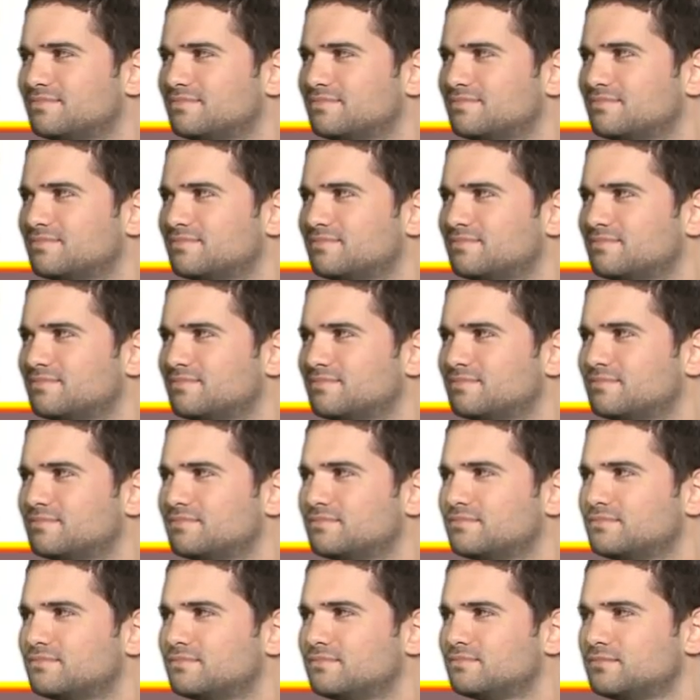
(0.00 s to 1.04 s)

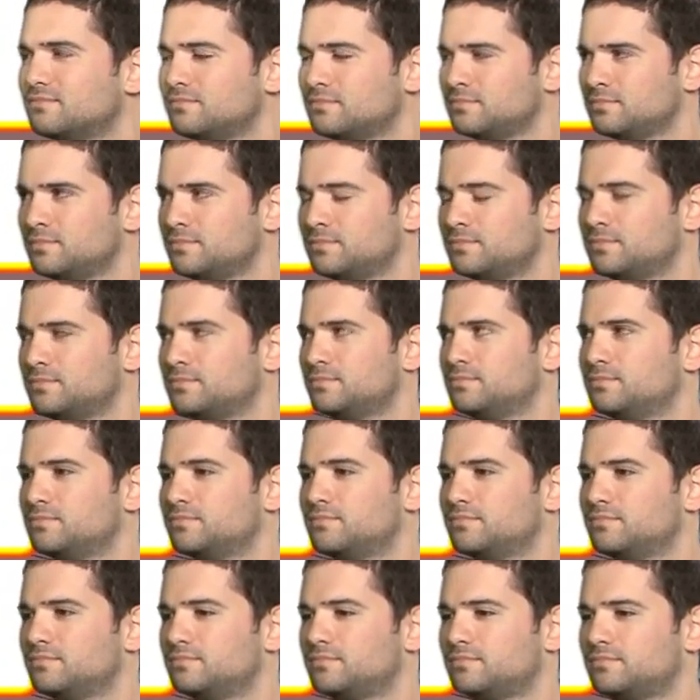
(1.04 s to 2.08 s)

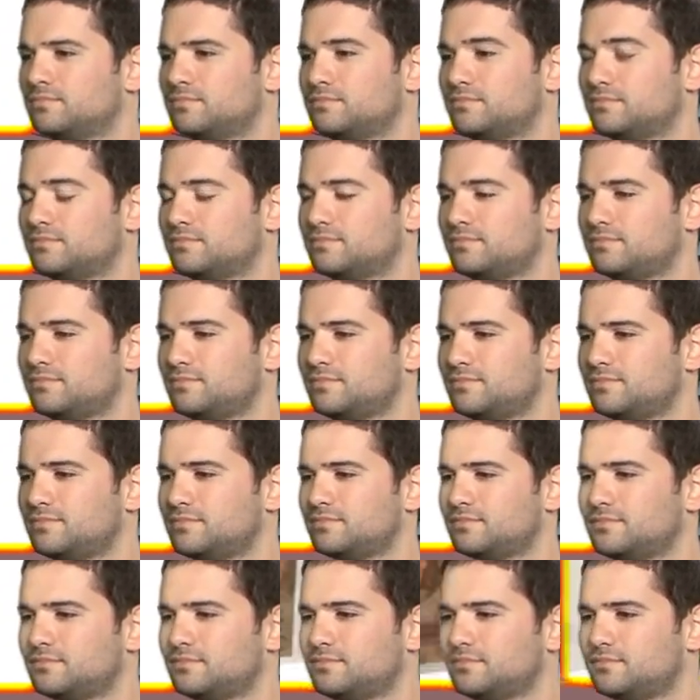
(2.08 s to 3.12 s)

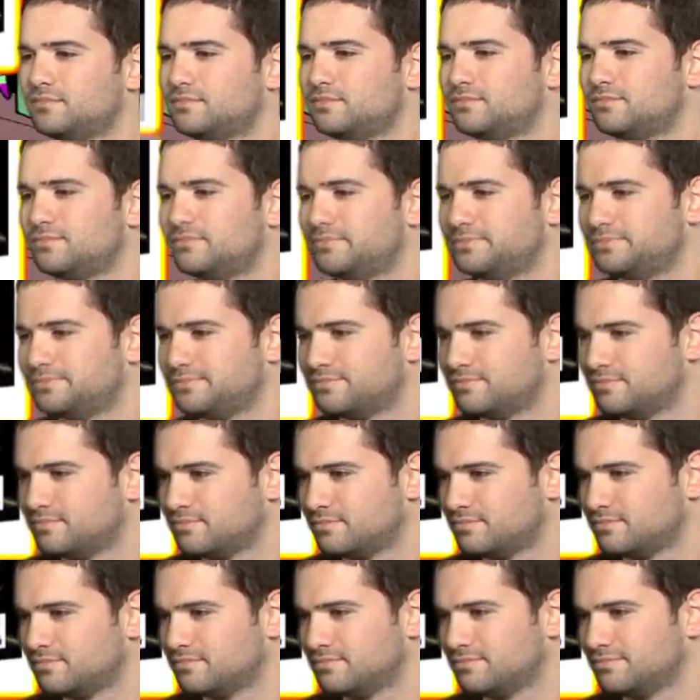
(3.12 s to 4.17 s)

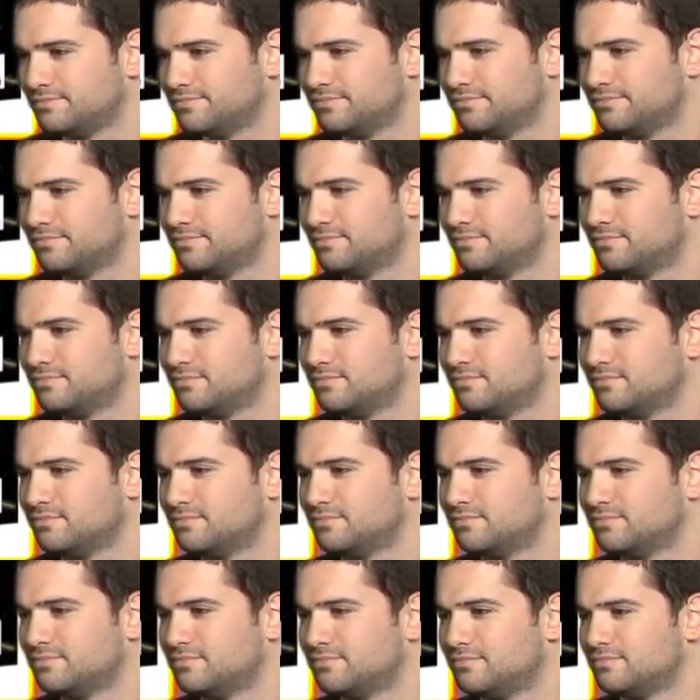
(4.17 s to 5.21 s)

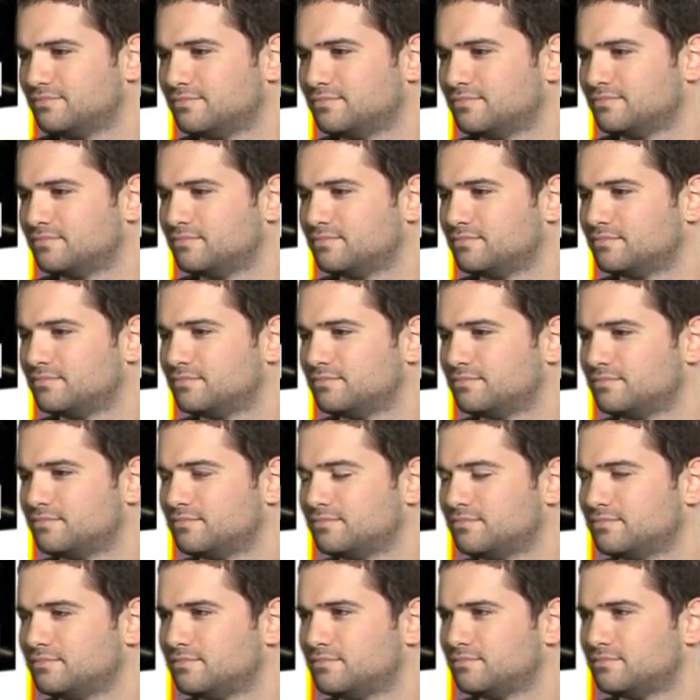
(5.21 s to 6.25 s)

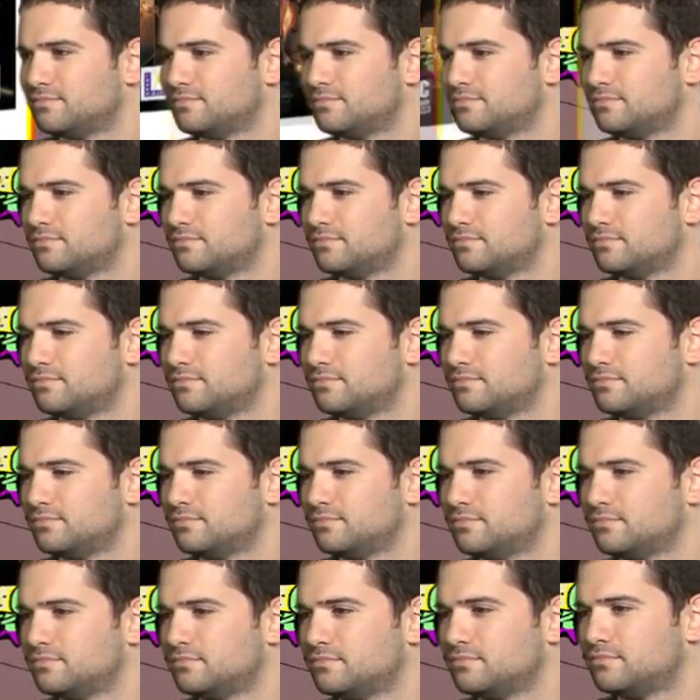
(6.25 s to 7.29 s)

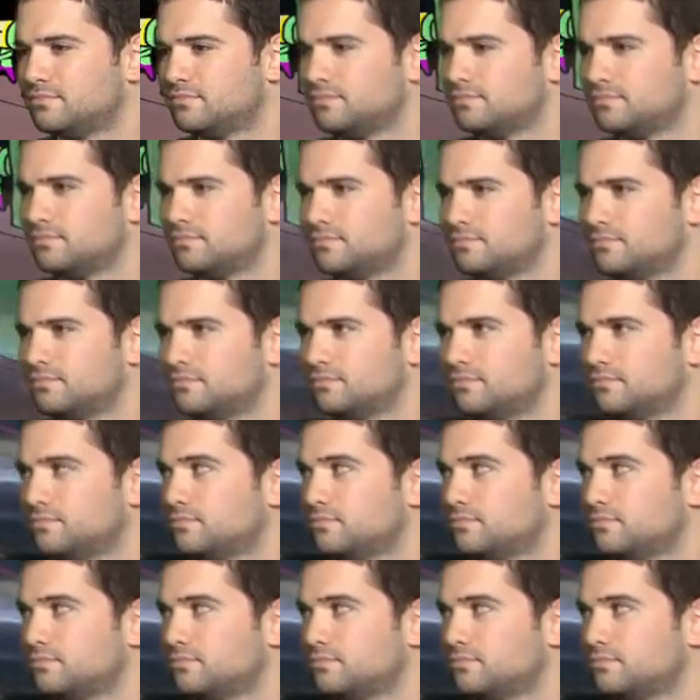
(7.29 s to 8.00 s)
(silent)